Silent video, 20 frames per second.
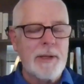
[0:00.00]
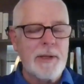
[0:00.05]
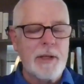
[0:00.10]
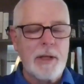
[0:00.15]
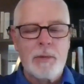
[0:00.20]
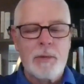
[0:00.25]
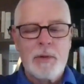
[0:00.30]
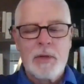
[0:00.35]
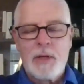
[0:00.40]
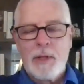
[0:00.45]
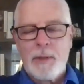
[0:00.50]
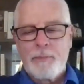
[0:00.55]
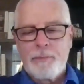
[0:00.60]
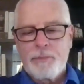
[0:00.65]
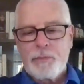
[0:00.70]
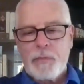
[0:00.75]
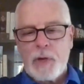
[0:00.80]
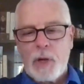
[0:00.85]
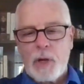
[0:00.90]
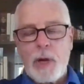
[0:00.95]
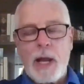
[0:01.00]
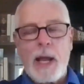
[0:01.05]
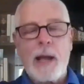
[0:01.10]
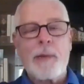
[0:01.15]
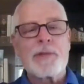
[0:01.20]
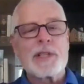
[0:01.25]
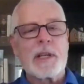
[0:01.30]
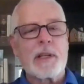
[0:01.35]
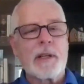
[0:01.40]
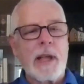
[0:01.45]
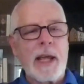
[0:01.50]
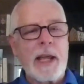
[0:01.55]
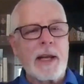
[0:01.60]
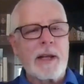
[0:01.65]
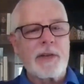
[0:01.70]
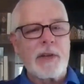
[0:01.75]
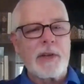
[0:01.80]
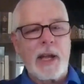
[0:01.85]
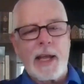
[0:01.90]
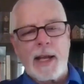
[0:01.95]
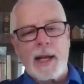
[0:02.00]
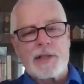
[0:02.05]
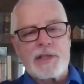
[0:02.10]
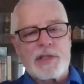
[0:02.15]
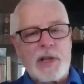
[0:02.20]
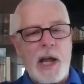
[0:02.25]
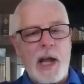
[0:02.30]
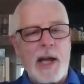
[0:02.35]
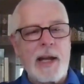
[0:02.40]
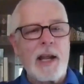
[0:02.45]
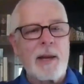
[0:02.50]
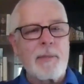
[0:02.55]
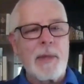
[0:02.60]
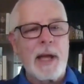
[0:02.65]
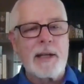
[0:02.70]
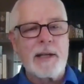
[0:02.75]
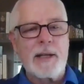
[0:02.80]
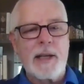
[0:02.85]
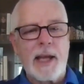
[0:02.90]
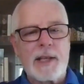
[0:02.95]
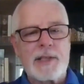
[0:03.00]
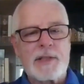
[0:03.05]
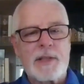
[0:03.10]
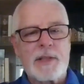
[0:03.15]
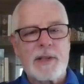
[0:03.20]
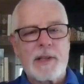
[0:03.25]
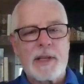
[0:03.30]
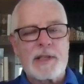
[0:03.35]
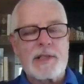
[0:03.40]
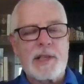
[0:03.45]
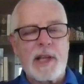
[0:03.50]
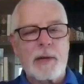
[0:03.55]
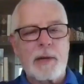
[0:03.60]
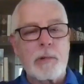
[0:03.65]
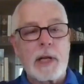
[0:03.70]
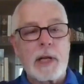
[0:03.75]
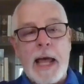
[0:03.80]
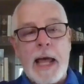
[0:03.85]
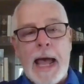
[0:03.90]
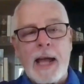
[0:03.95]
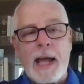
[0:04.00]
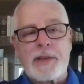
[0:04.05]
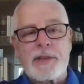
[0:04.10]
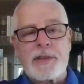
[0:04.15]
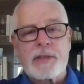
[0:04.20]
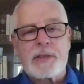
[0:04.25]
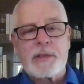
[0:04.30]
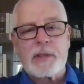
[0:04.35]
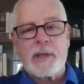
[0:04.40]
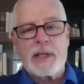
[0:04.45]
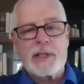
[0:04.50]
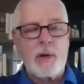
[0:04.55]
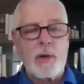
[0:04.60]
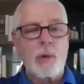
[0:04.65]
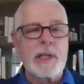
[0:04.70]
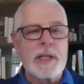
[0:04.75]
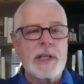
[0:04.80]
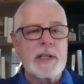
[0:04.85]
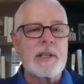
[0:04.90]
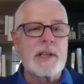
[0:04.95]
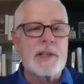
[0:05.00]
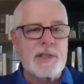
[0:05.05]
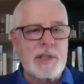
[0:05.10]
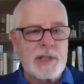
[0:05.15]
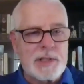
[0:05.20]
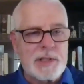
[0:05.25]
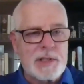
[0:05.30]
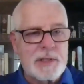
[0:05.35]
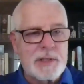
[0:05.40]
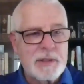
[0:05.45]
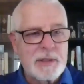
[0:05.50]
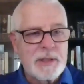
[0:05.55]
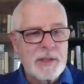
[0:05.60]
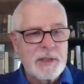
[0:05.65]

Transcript: When I was at Lennox, I had a sign on my desk that said, "Relax, it's only dishes.